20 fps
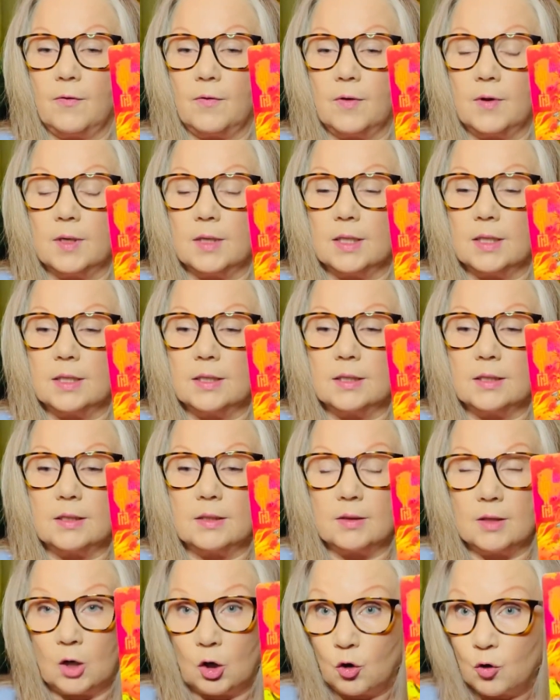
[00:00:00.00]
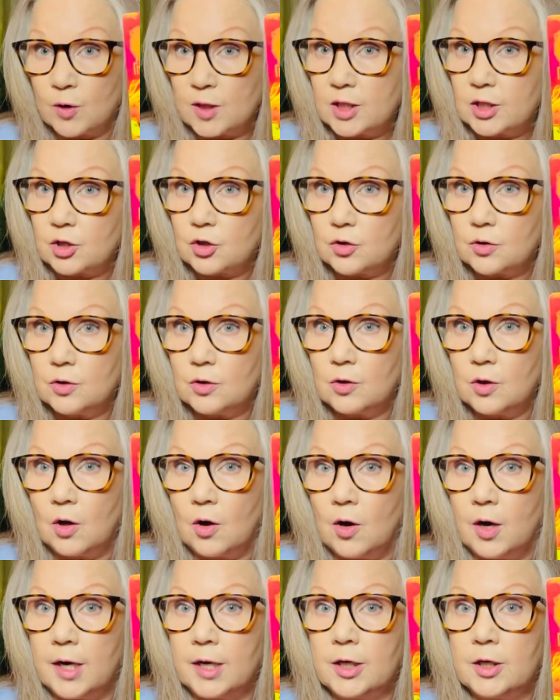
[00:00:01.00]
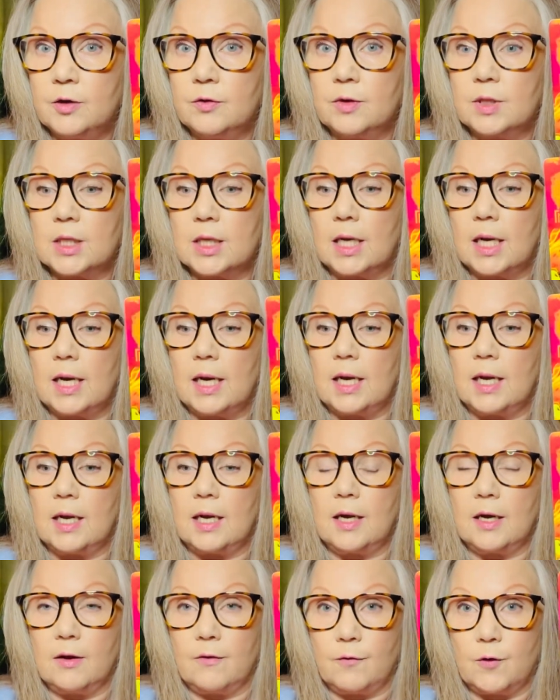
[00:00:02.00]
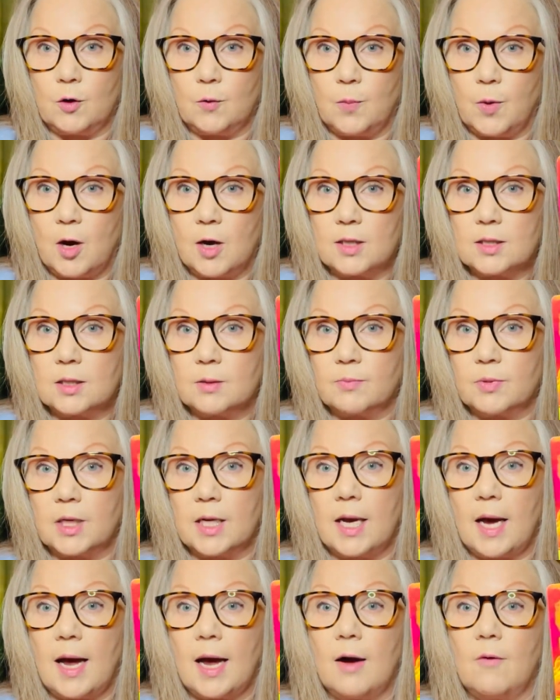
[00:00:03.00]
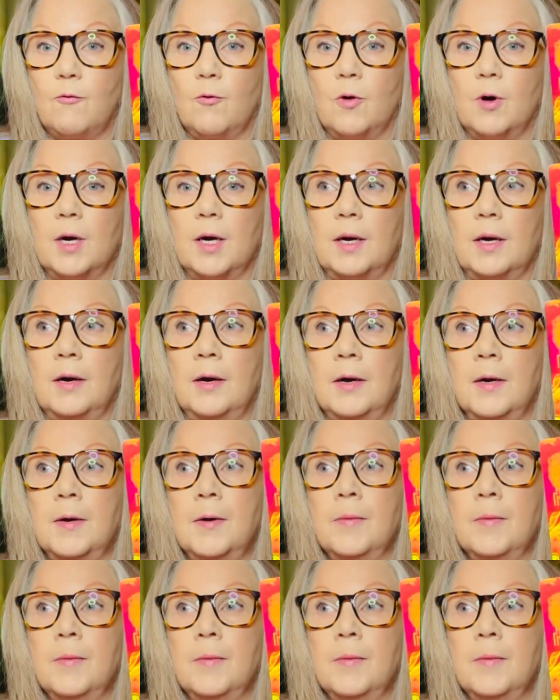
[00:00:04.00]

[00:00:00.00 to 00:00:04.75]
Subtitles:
a crystal on you today if you possibly have one,